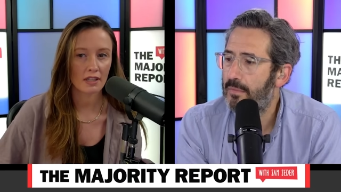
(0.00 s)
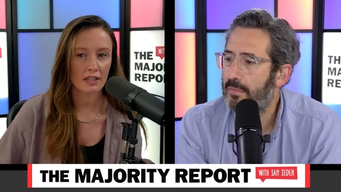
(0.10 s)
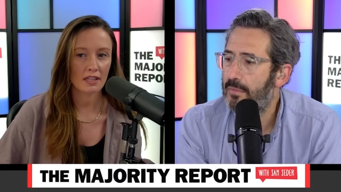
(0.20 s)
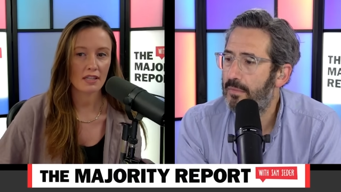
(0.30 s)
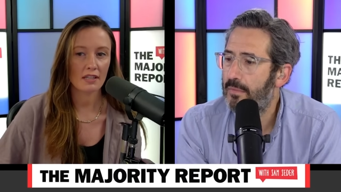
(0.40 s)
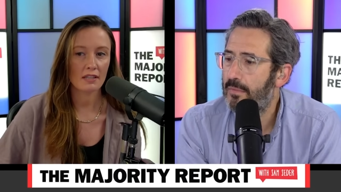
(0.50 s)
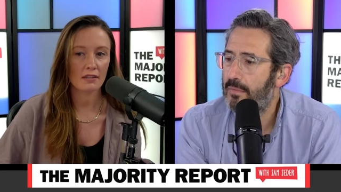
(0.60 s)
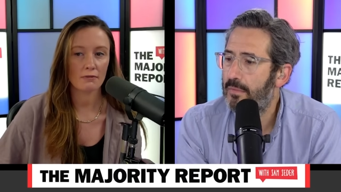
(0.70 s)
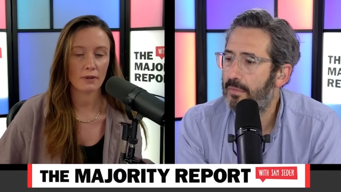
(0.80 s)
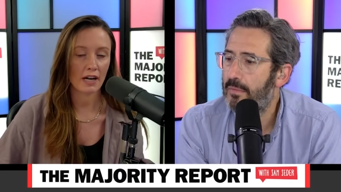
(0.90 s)
Speaker 1: he
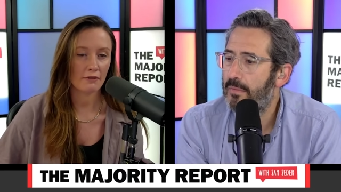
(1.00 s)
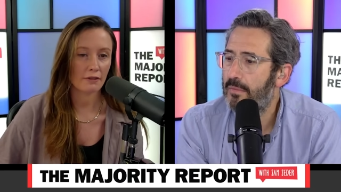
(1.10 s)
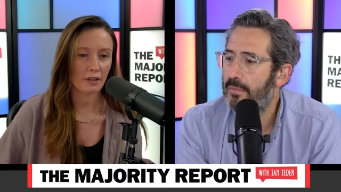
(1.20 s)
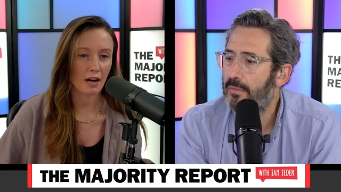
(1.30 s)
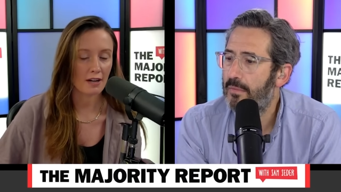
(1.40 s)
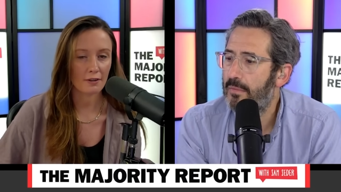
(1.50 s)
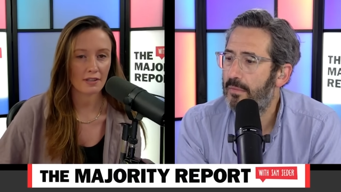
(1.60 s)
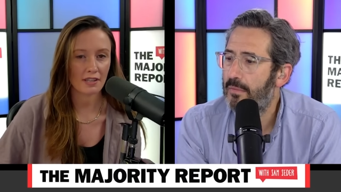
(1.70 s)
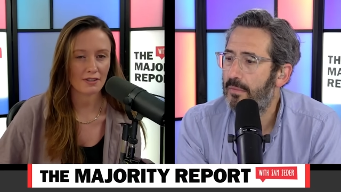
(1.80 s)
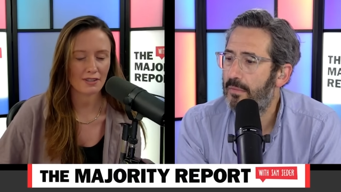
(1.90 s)
ran for
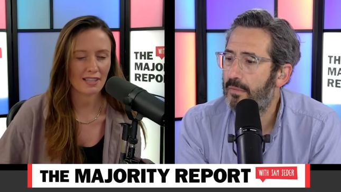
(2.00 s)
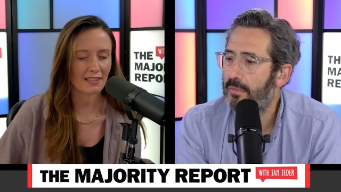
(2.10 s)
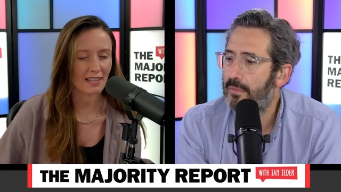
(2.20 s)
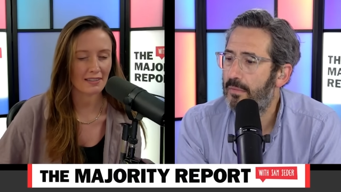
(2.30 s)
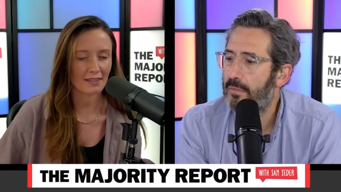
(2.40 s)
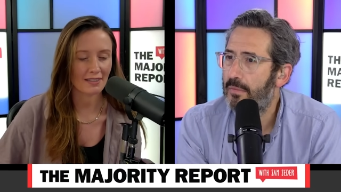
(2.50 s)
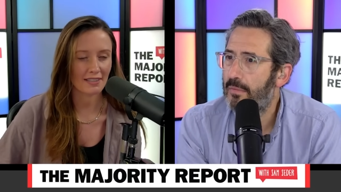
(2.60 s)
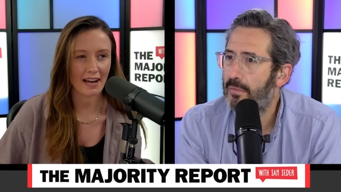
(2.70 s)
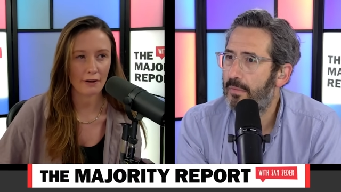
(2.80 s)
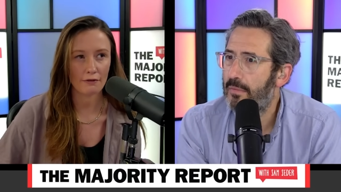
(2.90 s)
Congress. I just think that
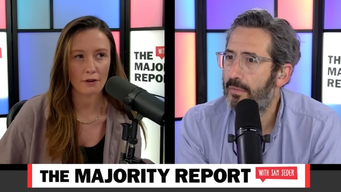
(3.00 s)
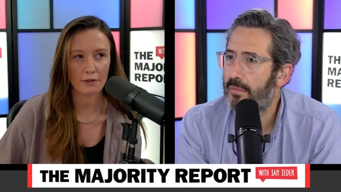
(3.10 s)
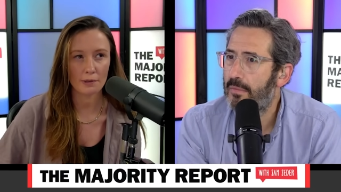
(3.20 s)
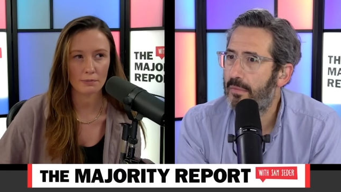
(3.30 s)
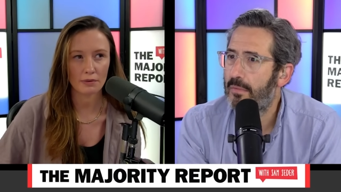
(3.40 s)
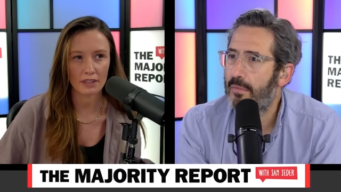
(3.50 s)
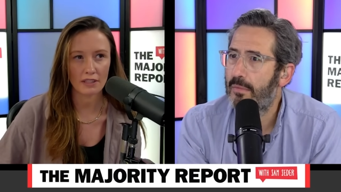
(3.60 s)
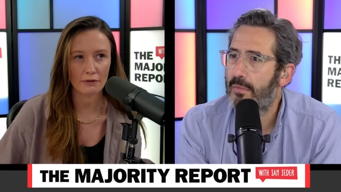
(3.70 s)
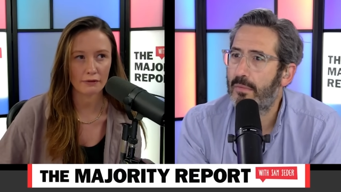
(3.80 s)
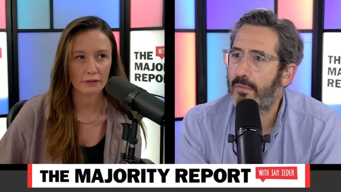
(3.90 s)
attack falls
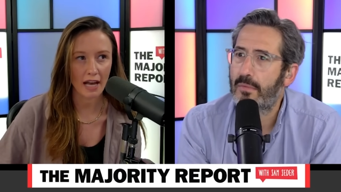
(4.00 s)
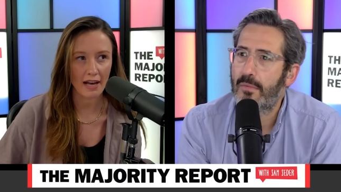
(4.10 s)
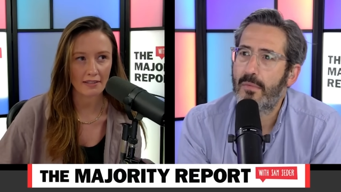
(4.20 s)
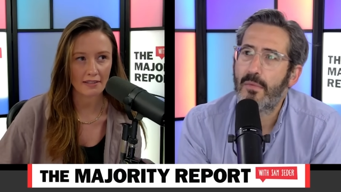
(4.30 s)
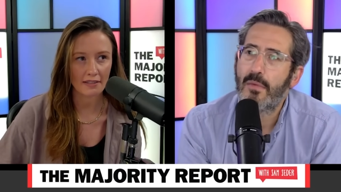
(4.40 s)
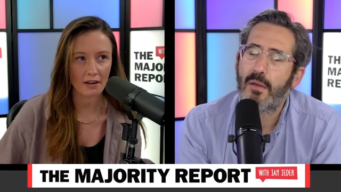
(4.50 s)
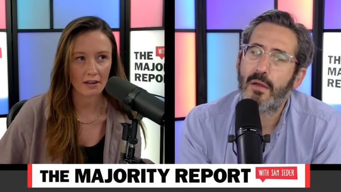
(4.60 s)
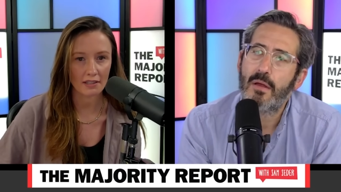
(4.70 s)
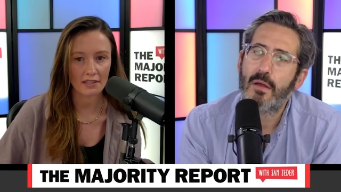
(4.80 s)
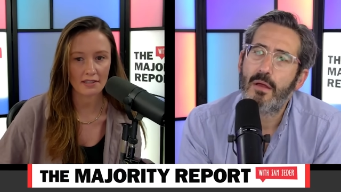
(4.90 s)
pretty flat,
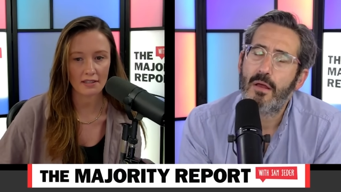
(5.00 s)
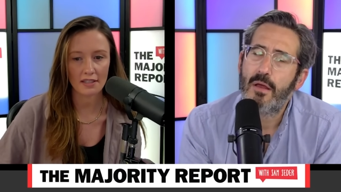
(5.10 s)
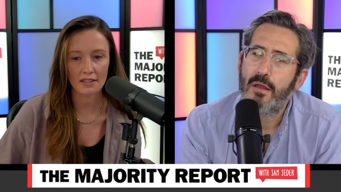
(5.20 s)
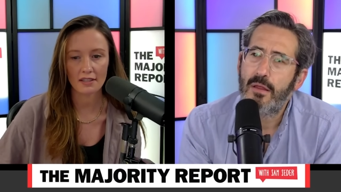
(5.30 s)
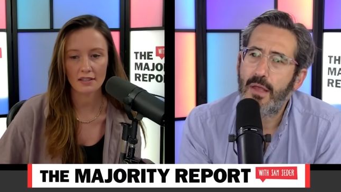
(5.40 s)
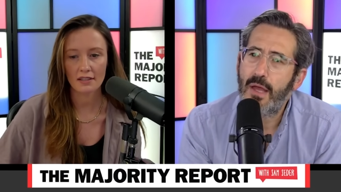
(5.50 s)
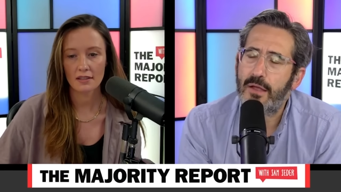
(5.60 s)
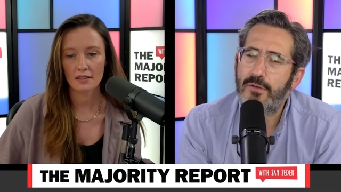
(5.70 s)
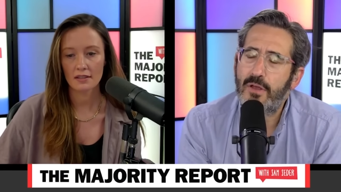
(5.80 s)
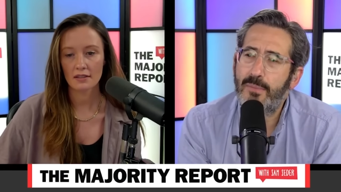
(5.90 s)
honestly.
Speaker 2: Yeah,
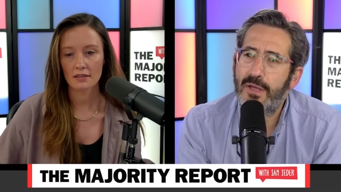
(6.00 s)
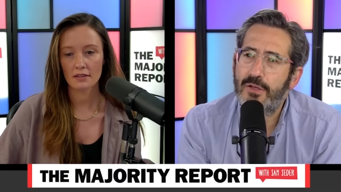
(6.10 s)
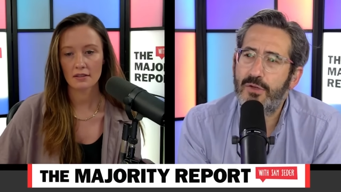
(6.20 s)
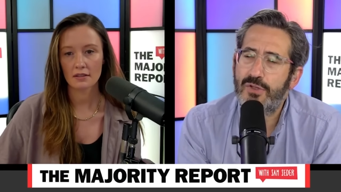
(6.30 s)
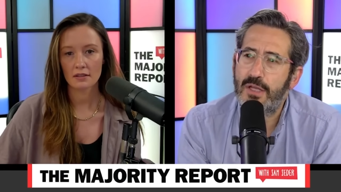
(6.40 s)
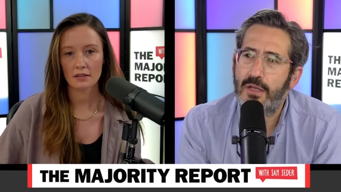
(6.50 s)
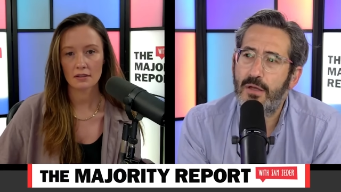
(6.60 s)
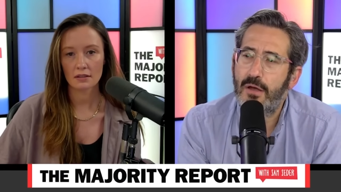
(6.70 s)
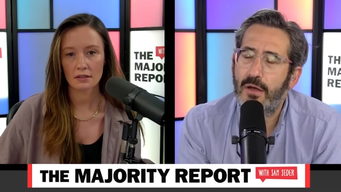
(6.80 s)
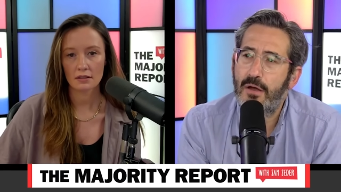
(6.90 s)
it's going to be
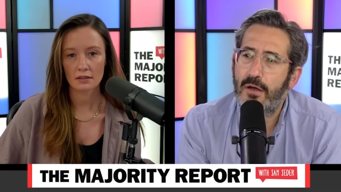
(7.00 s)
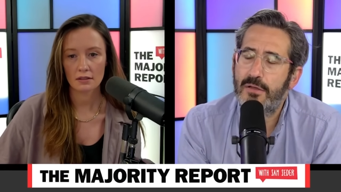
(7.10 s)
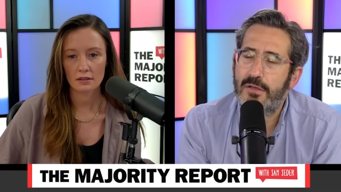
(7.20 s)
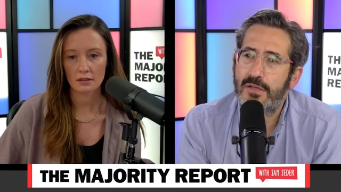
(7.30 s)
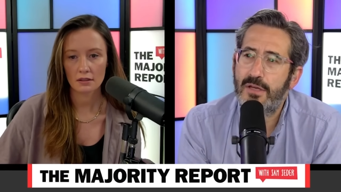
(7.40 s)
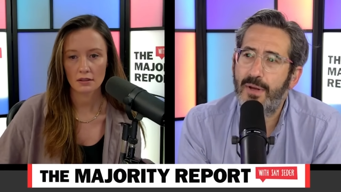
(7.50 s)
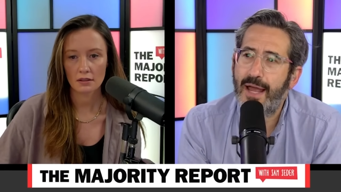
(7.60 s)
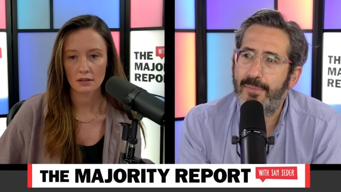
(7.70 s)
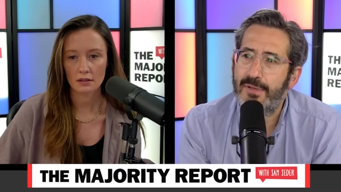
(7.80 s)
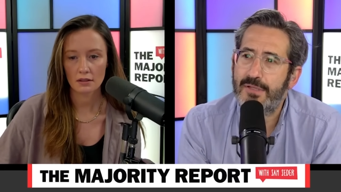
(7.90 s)
interesting uh, to see what
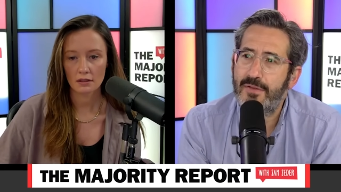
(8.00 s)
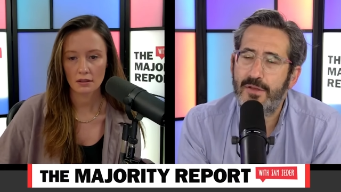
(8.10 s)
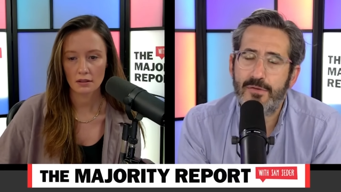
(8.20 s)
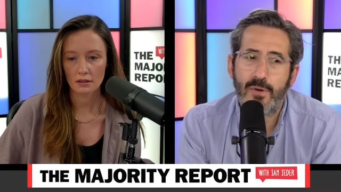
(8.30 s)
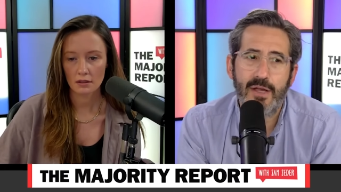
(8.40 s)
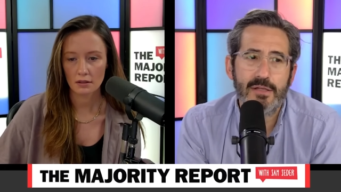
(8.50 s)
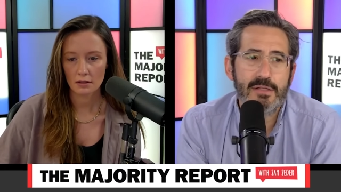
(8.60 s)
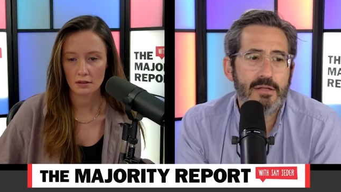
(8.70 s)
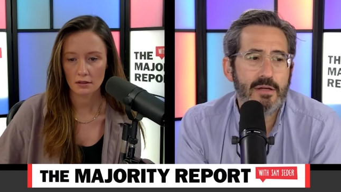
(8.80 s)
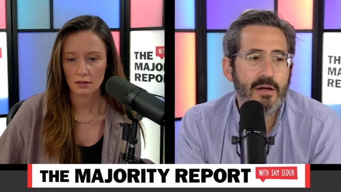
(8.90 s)
happens in this
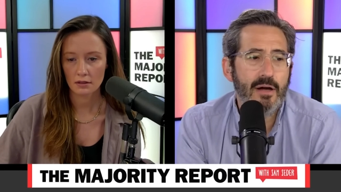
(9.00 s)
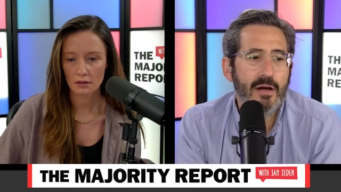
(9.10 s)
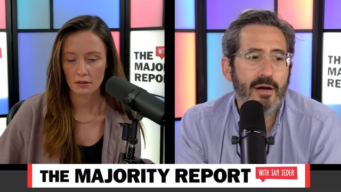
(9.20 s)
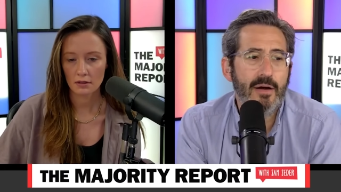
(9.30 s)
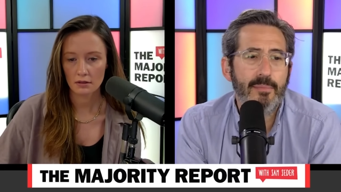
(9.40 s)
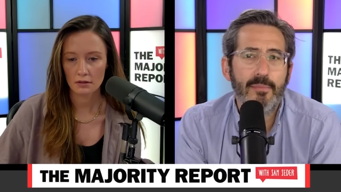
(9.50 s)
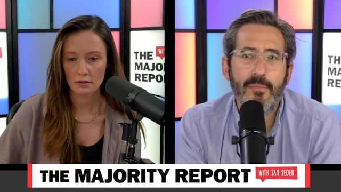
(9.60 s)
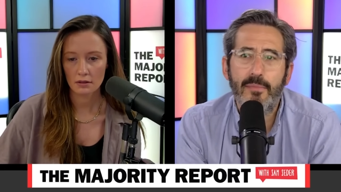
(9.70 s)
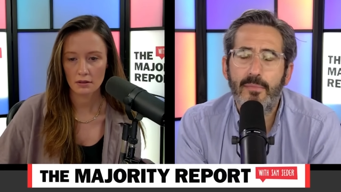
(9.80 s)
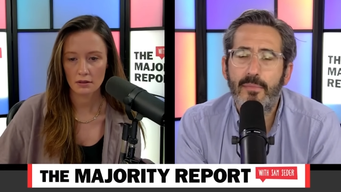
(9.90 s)
race.
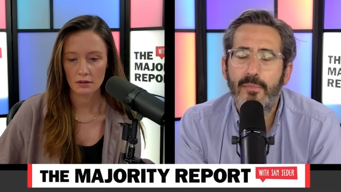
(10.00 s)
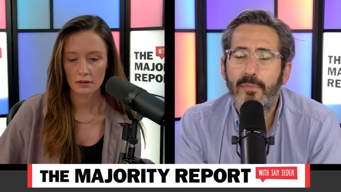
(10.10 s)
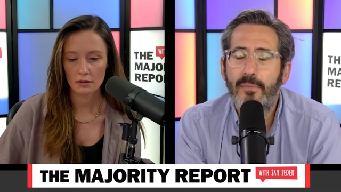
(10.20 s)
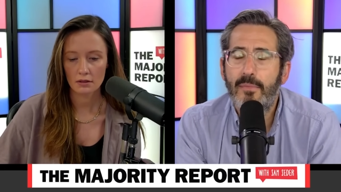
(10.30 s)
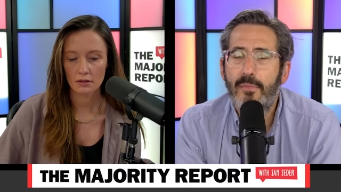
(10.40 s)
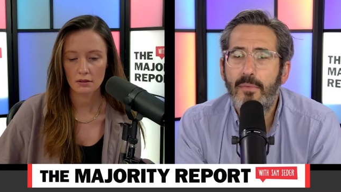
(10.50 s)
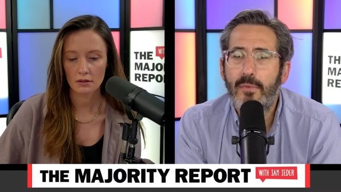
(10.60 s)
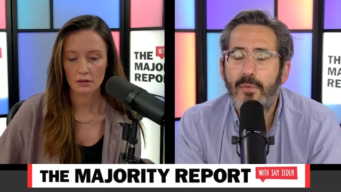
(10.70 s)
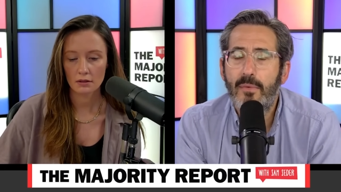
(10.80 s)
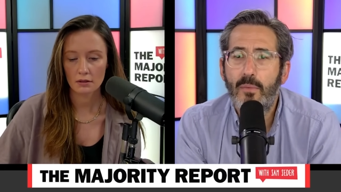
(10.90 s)
Um,
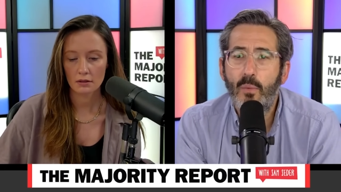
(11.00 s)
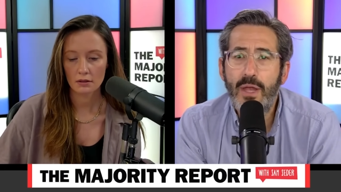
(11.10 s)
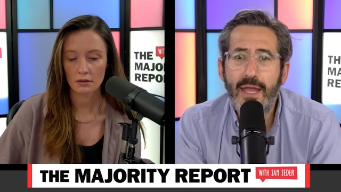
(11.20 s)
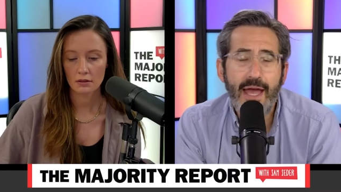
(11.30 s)
we